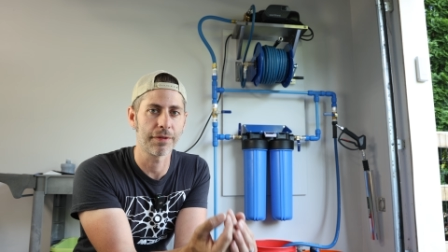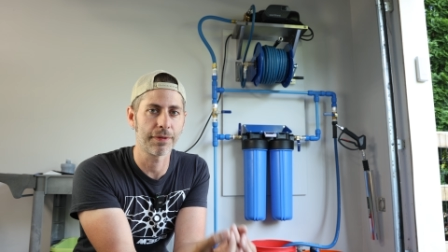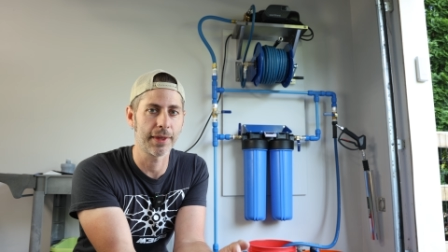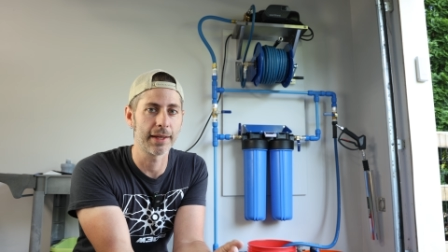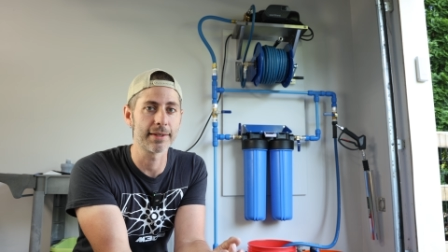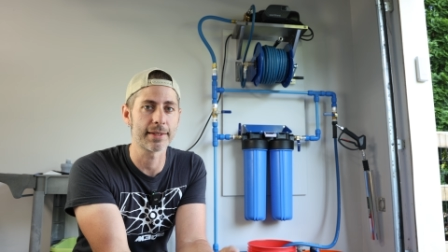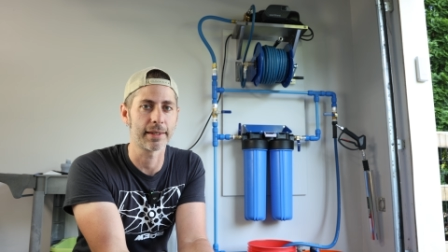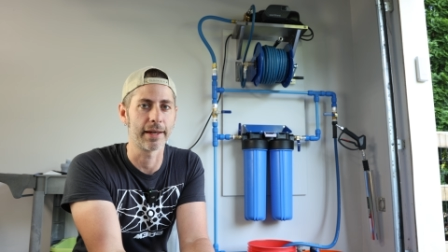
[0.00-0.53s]

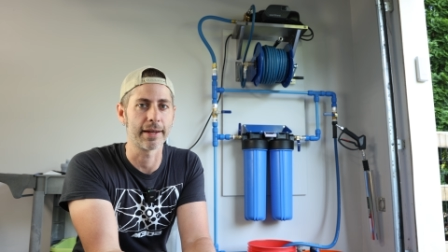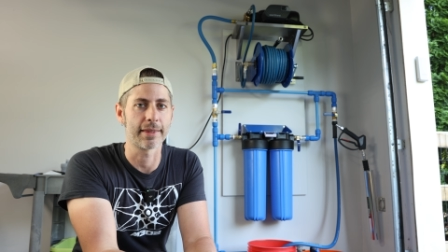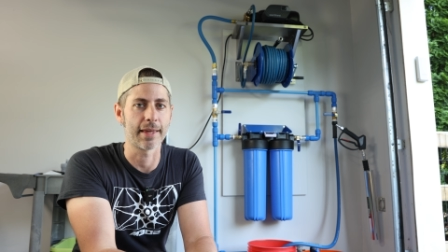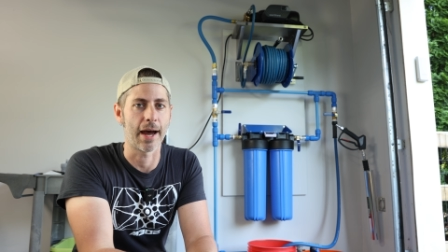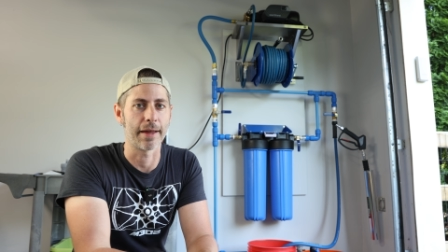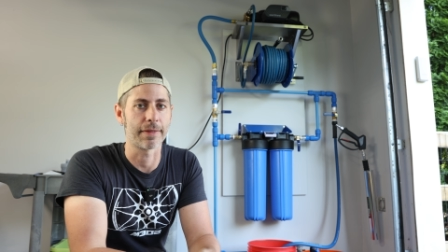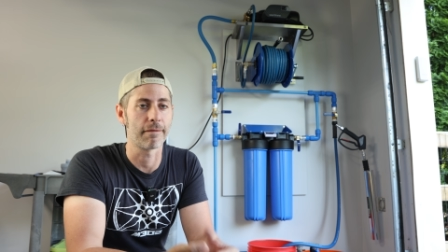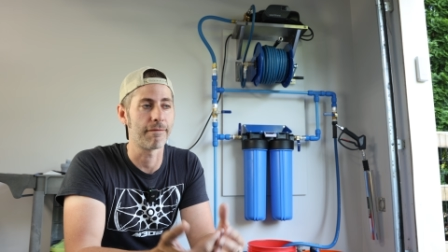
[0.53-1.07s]
things like
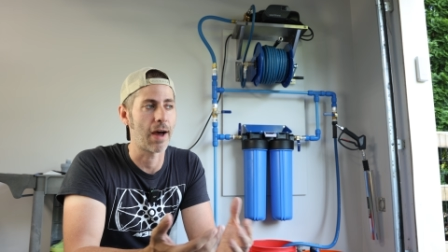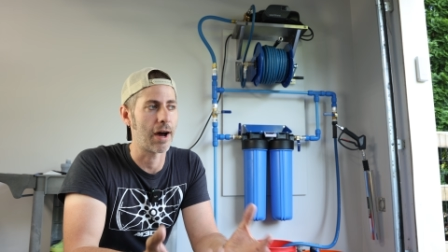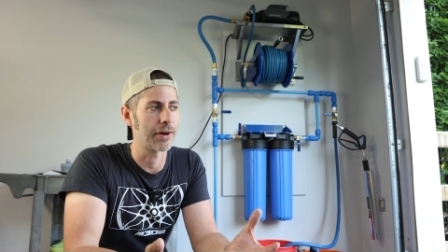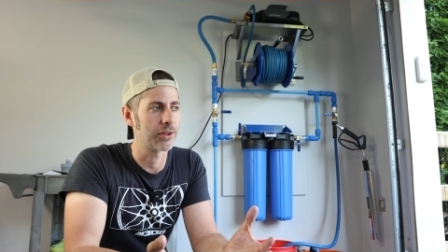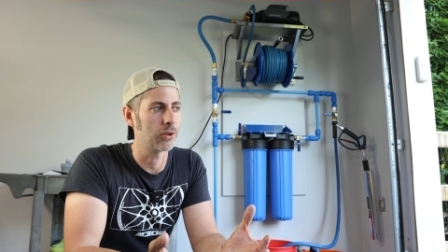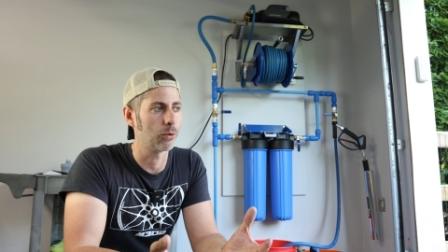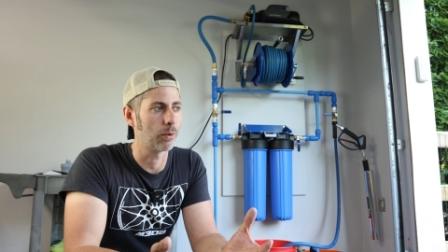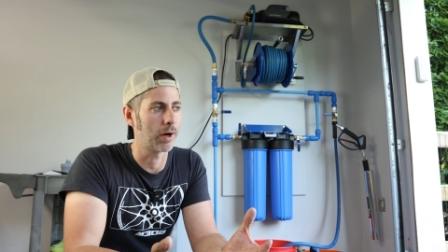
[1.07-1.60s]
that, the
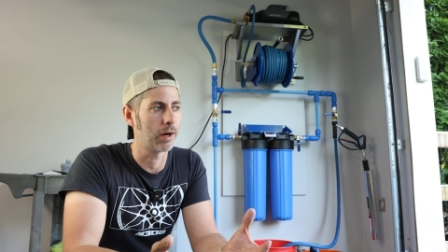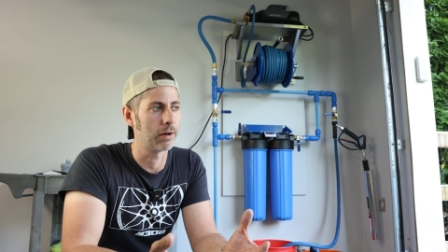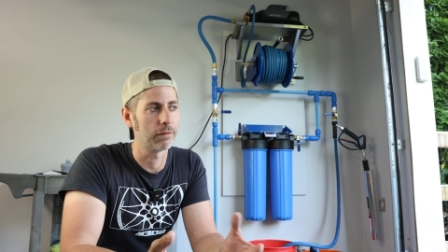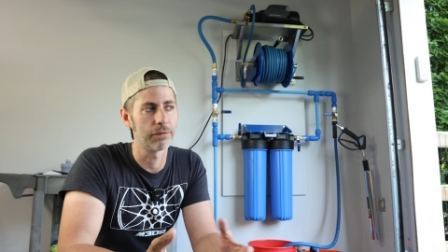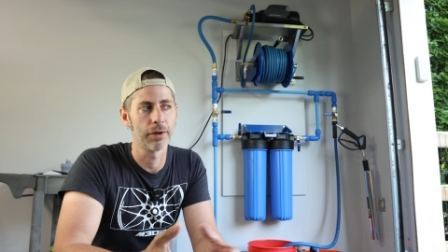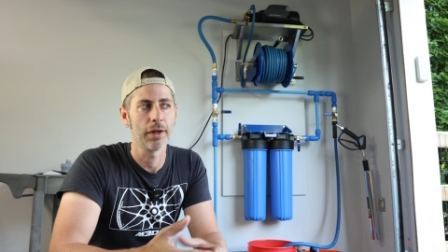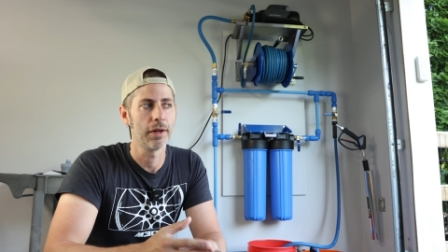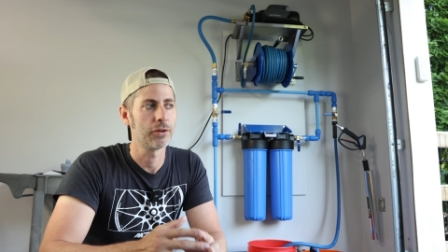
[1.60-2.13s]
value
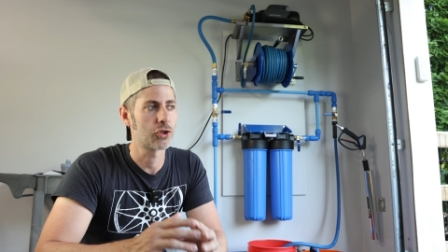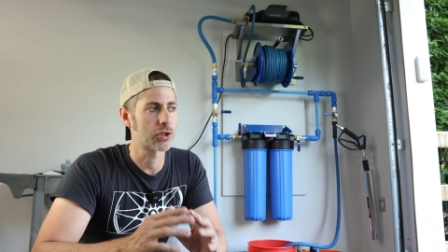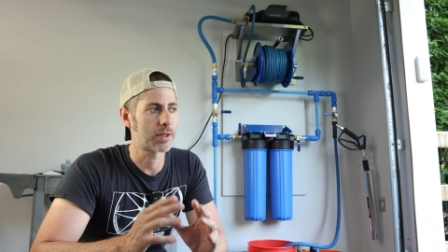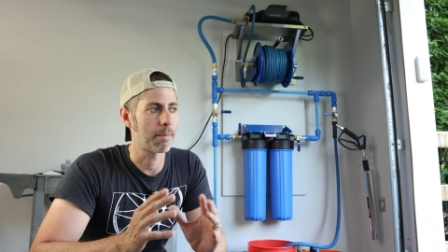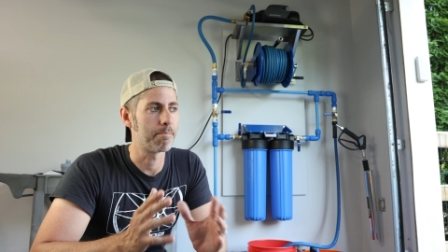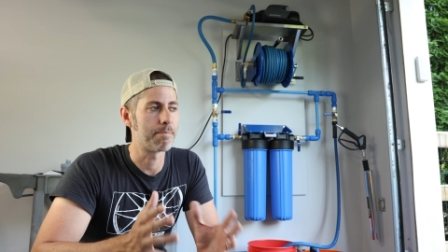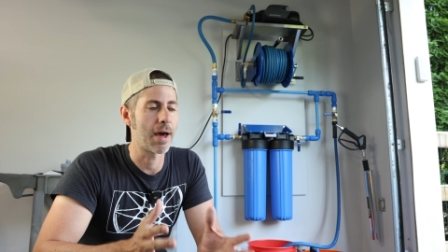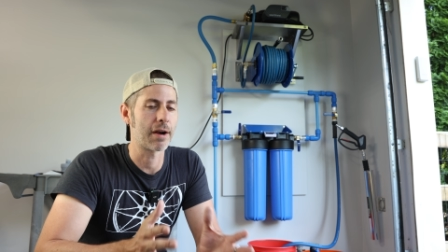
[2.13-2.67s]
of
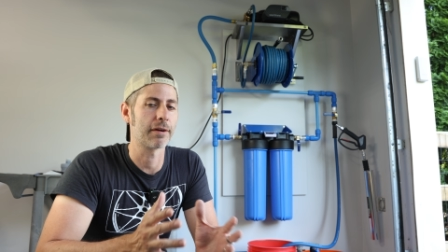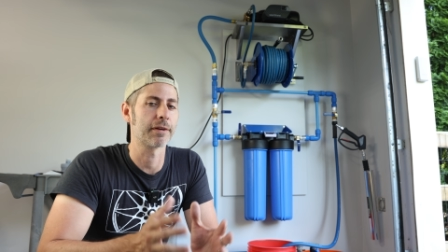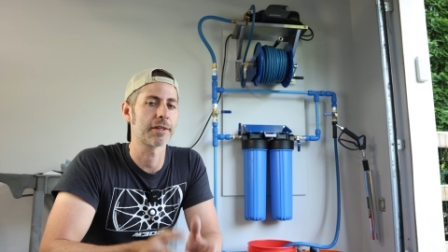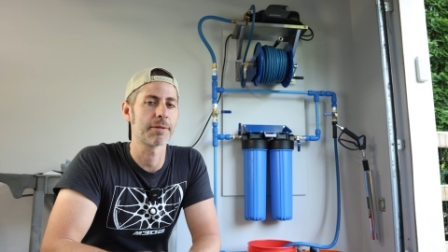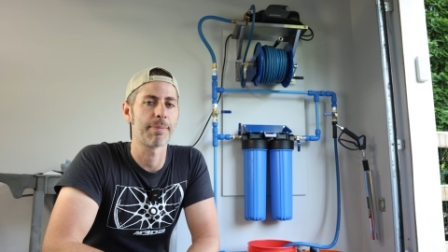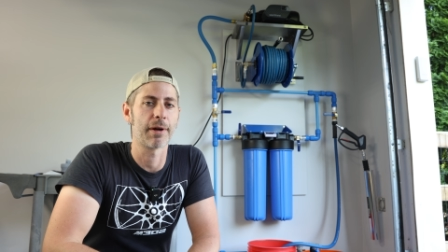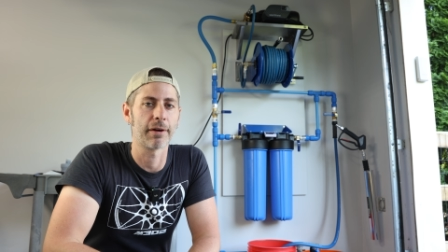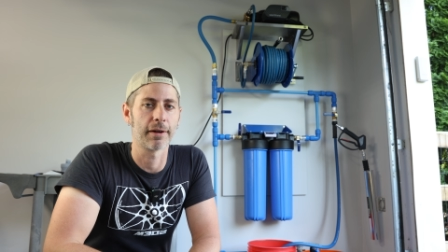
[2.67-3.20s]
just a better
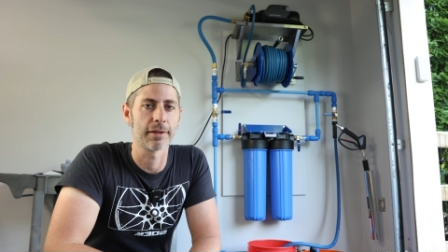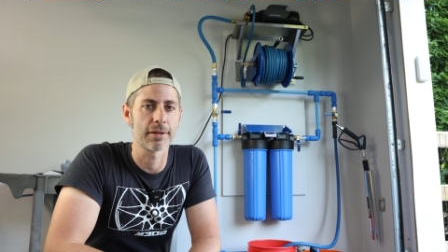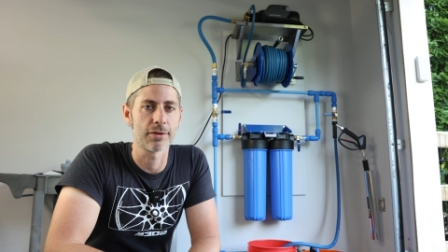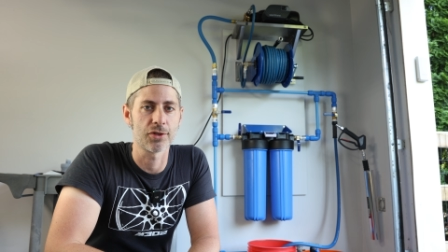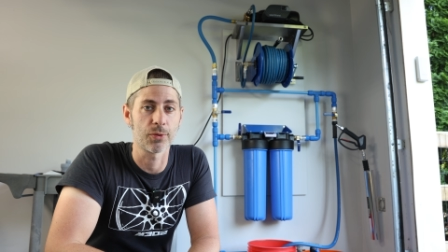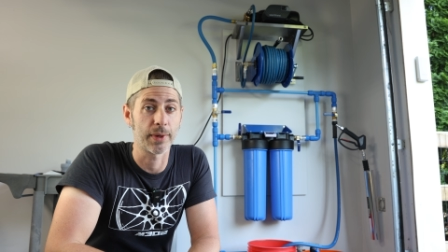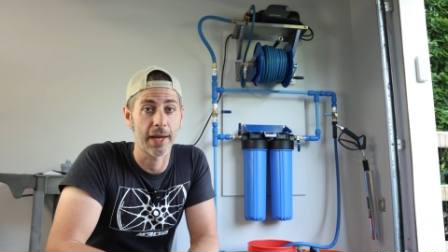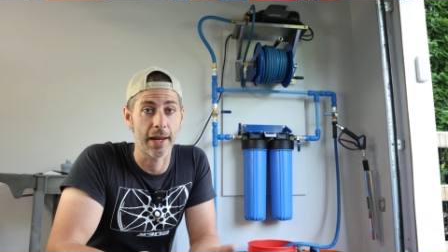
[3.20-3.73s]
experience
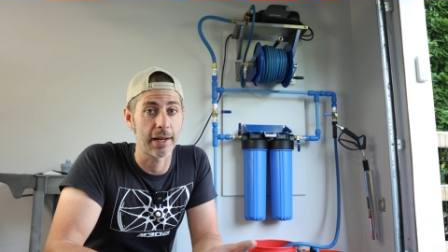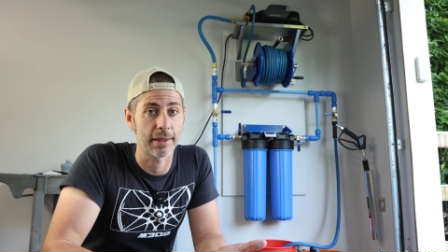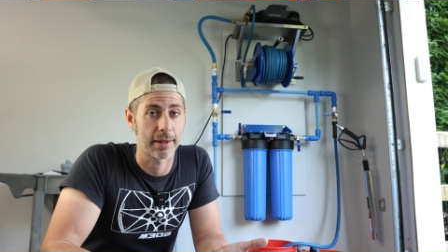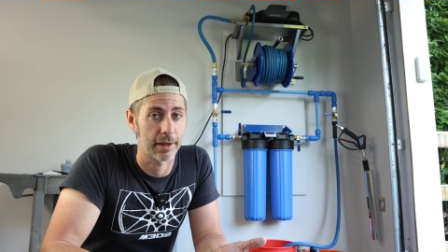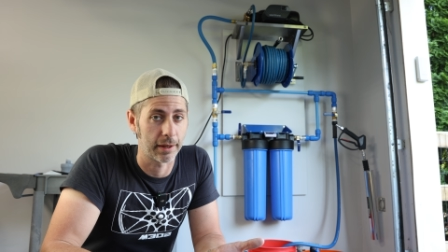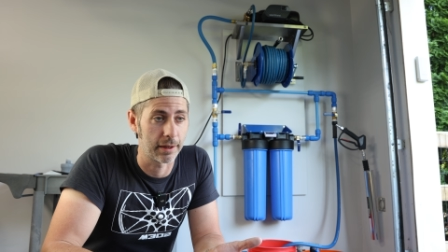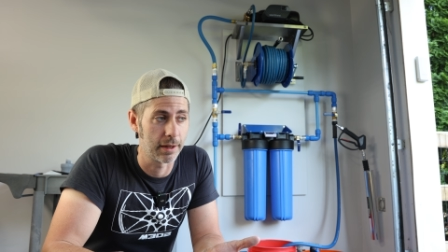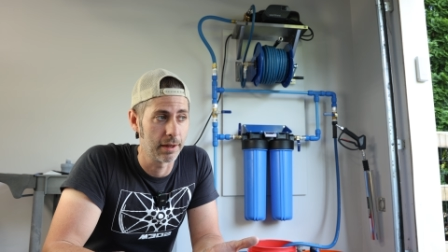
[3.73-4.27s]
in doing
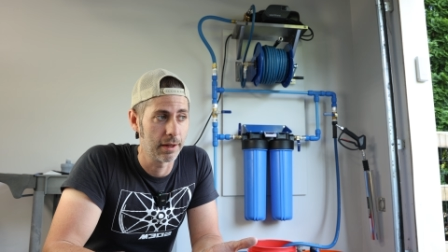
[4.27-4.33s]
anything,